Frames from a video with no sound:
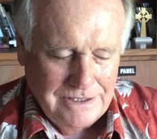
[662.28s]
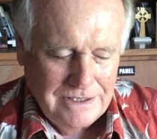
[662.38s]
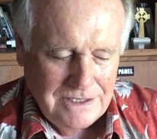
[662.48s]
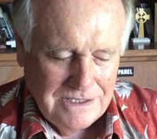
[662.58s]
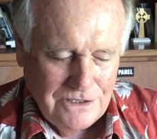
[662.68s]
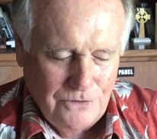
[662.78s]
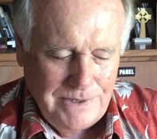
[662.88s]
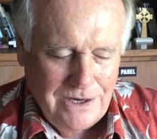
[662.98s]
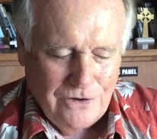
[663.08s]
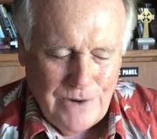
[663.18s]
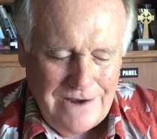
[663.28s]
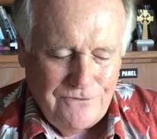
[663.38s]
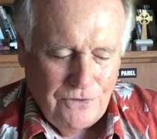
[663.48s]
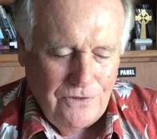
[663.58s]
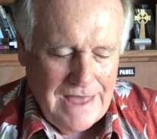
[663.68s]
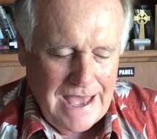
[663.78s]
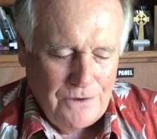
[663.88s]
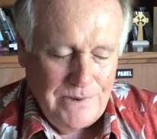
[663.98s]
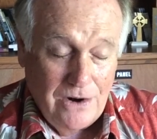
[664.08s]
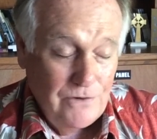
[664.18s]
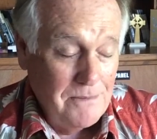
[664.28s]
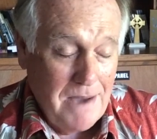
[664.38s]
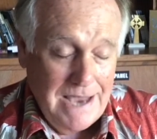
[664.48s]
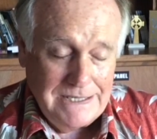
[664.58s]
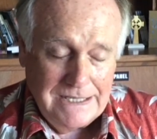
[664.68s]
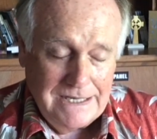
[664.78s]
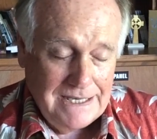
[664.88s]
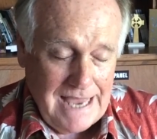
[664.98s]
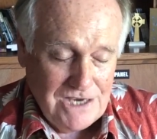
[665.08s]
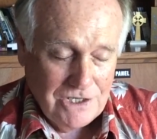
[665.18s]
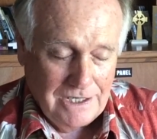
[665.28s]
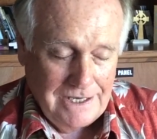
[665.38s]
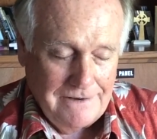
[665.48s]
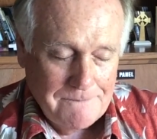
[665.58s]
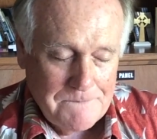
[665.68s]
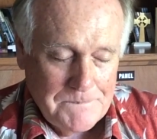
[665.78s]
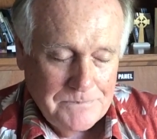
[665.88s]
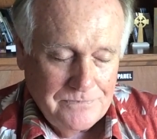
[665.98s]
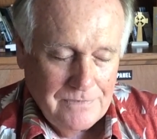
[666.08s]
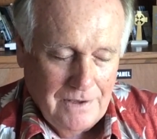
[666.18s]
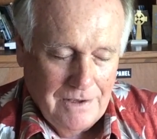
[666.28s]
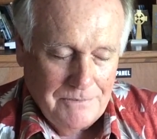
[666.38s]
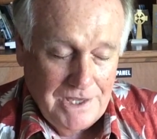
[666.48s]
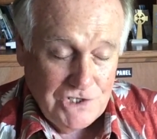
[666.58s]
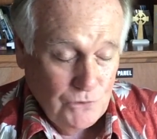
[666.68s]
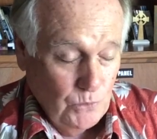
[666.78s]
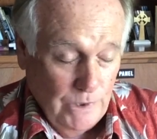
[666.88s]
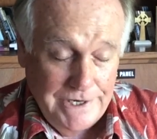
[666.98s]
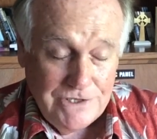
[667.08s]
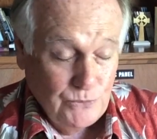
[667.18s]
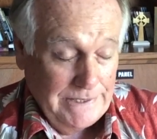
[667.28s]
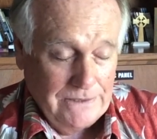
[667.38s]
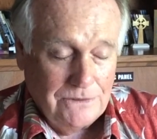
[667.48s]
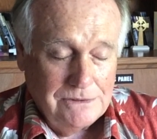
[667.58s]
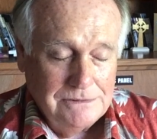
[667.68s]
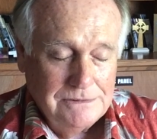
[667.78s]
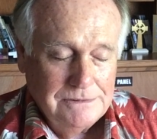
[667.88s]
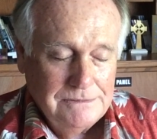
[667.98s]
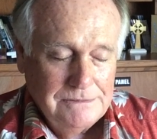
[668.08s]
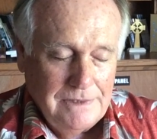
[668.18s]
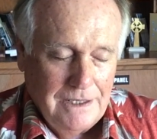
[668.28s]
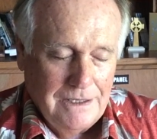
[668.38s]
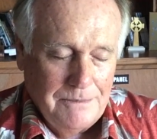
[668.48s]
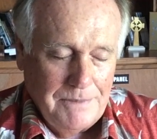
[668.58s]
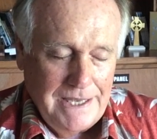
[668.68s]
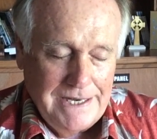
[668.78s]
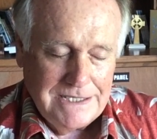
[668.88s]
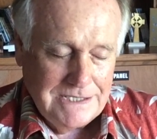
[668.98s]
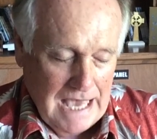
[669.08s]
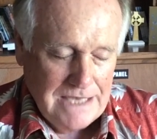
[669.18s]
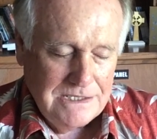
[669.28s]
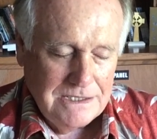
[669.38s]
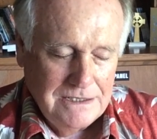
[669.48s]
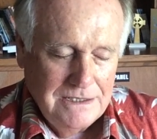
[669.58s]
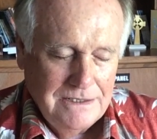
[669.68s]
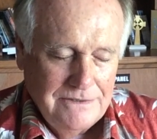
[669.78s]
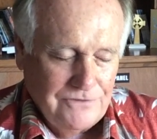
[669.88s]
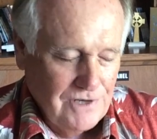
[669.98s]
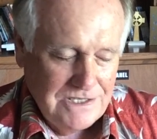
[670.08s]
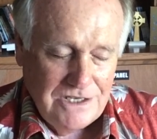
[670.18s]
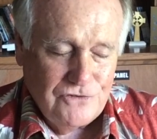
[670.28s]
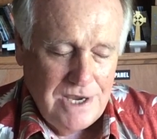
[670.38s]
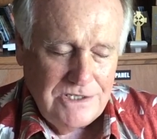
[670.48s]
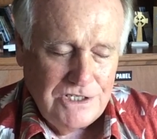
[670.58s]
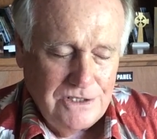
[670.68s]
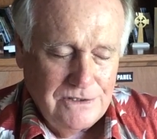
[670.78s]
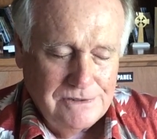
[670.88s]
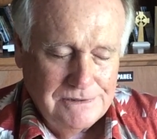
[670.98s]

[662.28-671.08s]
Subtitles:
And so we are grateful that we are reminded occasionally that your word is real, and it says for us to trust you.